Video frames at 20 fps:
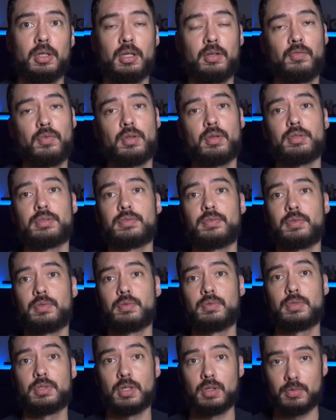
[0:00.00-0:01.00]
And for those of you
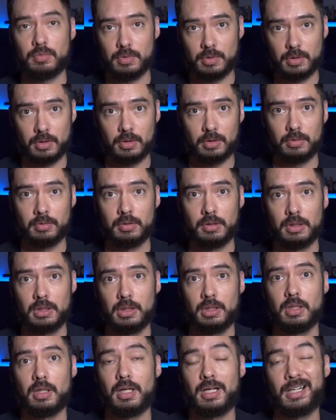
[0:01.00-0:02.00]
who don't know,
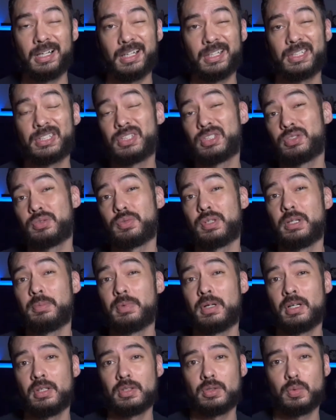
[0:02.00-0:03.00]
I
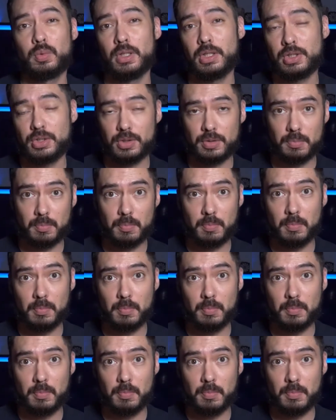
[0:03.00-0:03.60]
stream on Twitch